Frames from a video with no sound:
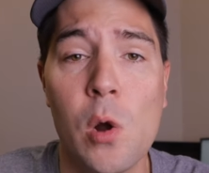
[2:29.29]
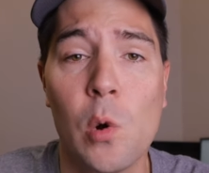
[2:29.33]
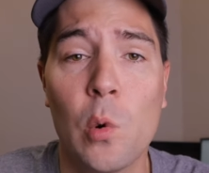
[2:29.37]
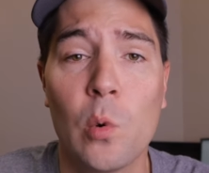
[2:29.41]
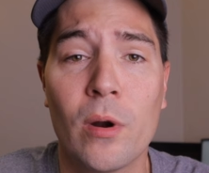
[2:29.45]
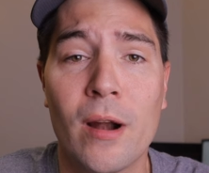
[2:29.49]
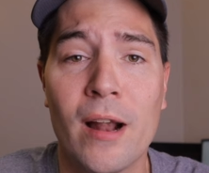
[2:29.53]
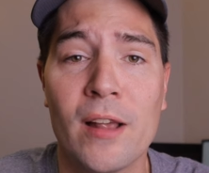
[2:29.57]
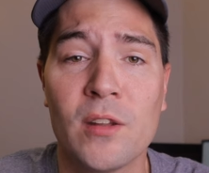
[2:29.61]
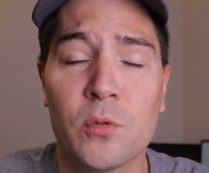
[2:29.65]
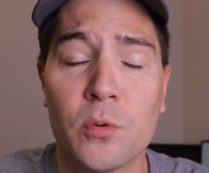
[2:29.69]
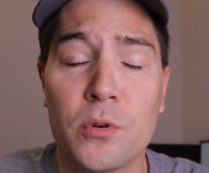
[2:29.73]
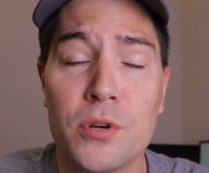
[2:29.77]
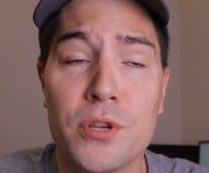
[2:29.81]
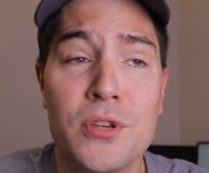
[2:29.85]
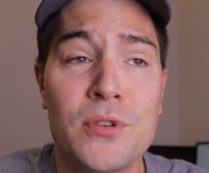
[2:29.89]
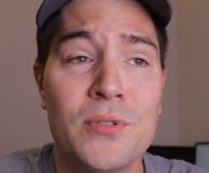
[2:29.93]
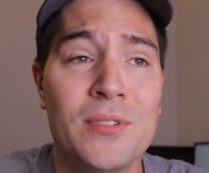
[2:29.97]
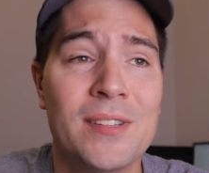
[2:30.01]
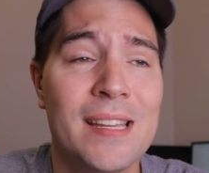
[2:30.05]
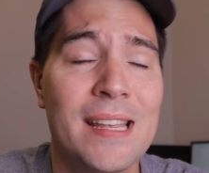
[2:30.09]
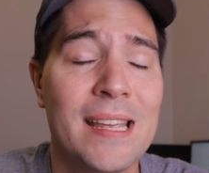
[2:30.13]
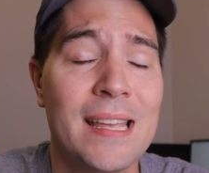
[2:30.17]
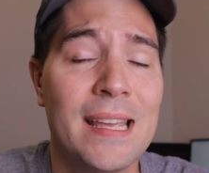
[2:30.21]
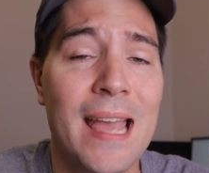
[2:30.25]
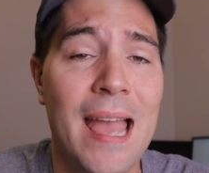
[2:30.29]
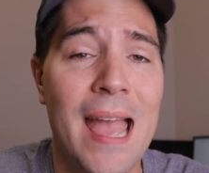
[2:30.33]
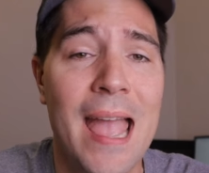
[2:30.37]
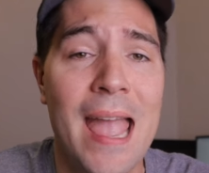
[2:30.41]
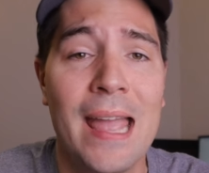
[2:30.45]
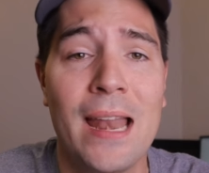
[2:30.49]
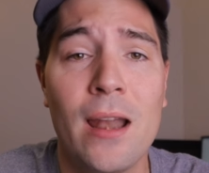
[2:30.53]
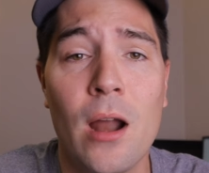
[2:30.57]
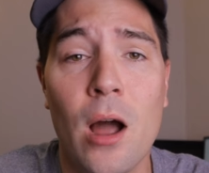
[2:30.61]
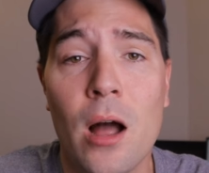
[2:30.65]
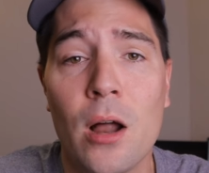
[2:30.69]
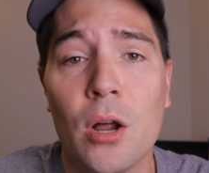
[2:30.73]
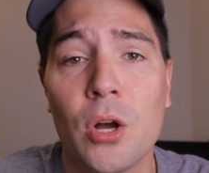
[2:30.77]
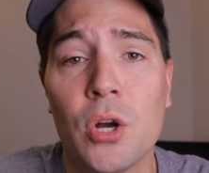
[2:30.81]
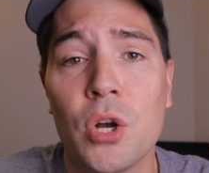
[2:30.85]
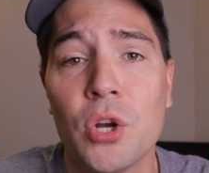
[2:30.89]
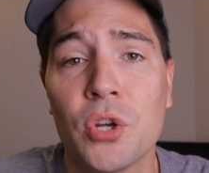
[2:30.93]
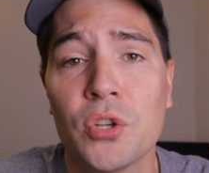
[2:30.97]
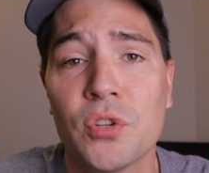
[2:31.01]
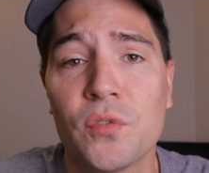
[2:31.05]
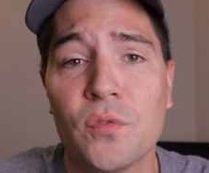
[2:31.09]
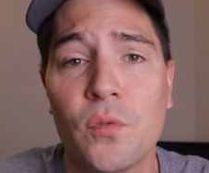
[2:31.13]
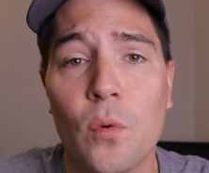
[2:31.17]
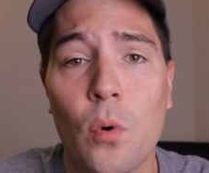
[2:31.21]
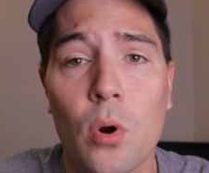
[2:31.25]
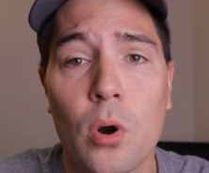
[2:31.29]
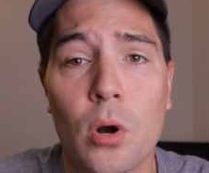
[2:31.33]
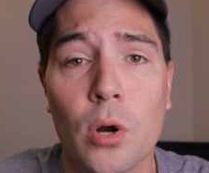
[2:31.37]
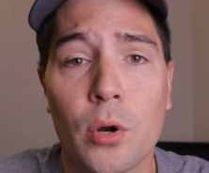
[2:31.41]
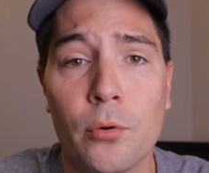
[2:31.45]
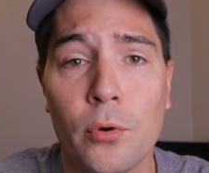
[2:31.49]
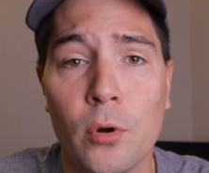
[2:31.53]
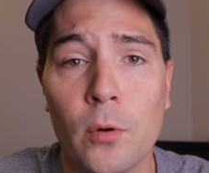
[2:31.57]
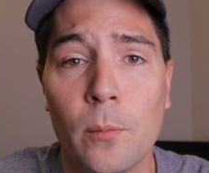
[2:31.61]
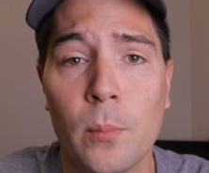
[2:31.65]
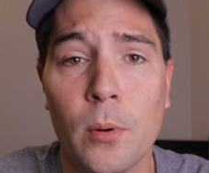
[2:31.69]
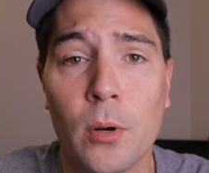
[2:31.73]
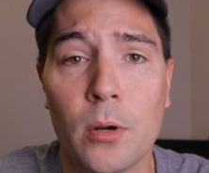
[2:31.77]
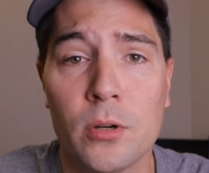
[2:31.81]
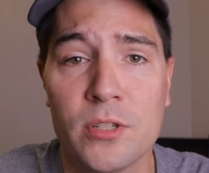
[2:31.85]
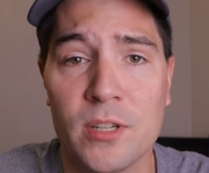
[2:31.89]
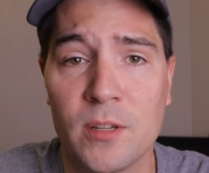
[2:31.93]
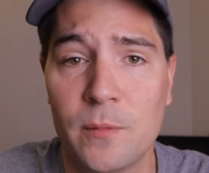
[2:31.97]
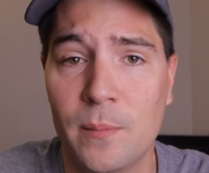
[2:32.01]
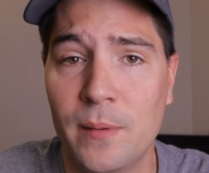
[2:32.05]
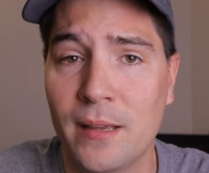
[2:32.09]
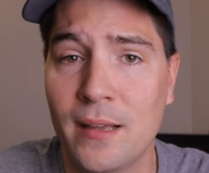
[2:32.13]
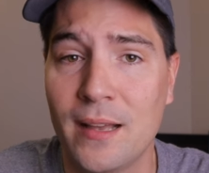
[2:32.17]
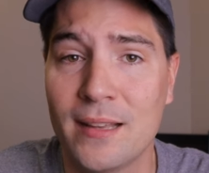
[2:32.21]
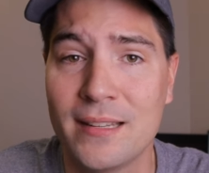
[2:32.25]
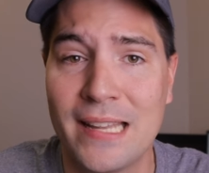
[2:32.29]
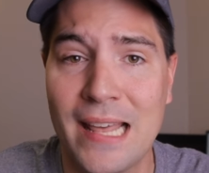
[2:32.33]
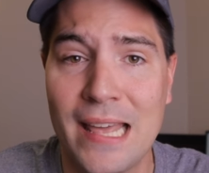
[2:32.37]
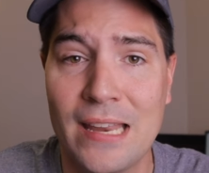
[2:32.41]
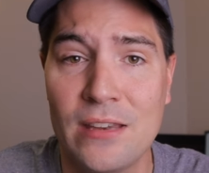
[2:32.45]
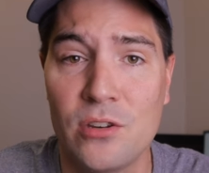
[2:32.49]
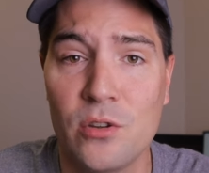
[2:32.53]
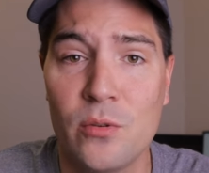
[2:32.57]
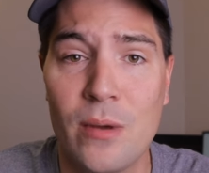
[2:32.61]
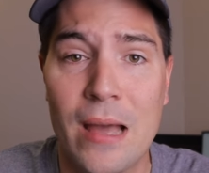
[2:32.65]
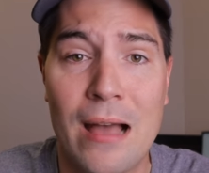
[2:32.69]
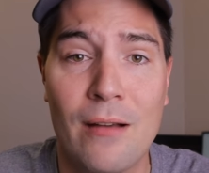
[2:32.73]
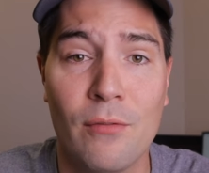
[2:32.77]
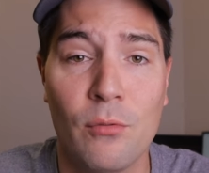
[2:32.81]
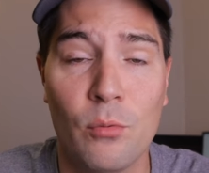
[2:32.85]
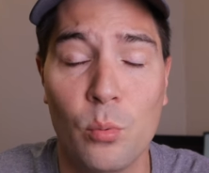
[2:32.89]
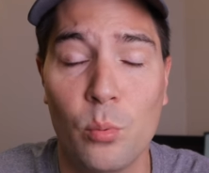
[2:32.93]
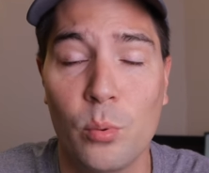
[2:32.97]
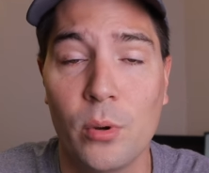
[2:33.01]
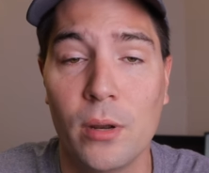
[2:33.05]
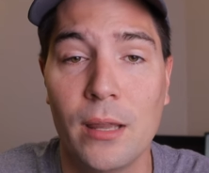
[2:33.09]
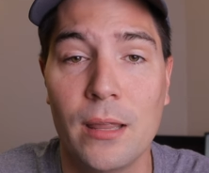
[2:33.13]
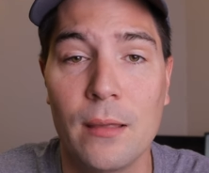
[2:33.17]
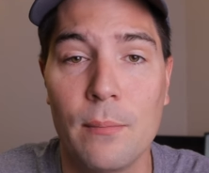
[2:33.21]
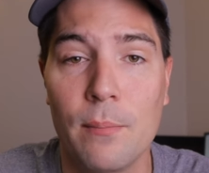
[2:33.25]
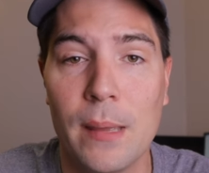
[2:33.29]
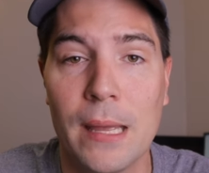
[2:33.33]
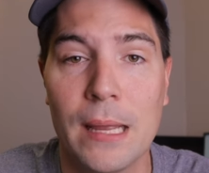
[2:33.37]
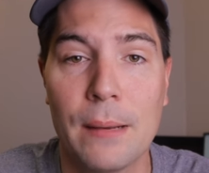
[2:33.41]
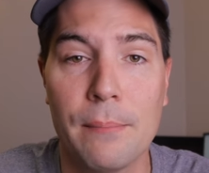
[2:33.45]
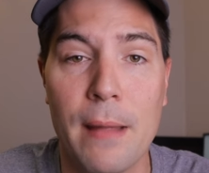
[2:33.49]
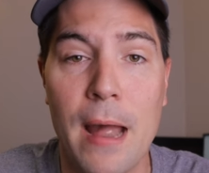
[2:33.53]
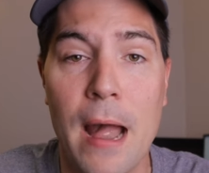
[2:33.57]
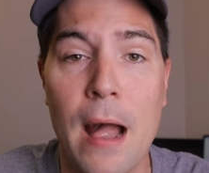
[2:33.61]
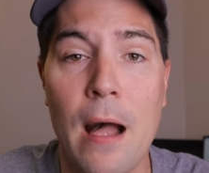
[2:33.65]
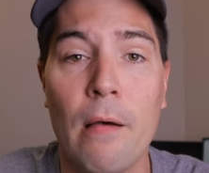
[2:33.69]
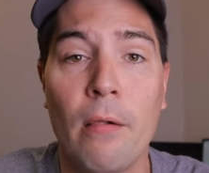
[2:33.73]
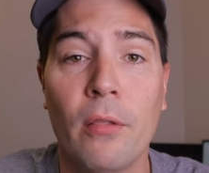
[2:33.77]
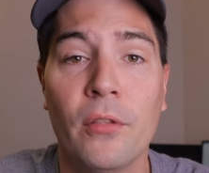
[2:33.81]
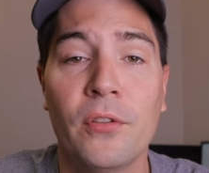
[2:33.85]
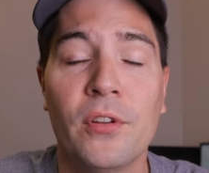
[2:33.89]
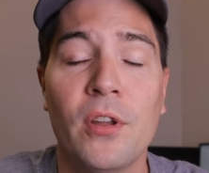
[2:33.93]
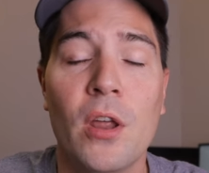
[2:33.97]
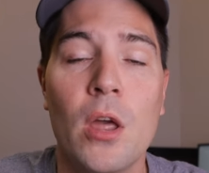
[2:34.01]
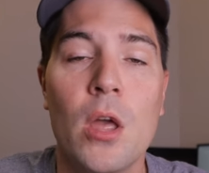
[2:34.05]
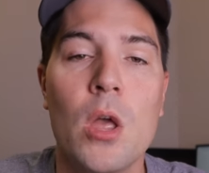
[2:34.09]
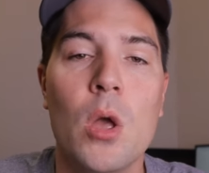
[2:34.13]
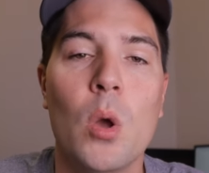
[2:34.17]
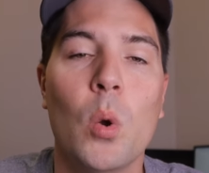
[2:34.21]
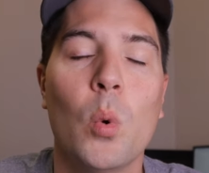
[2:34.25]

whereas we're using eight aught hooks for our grouper just because they do have really big mouths.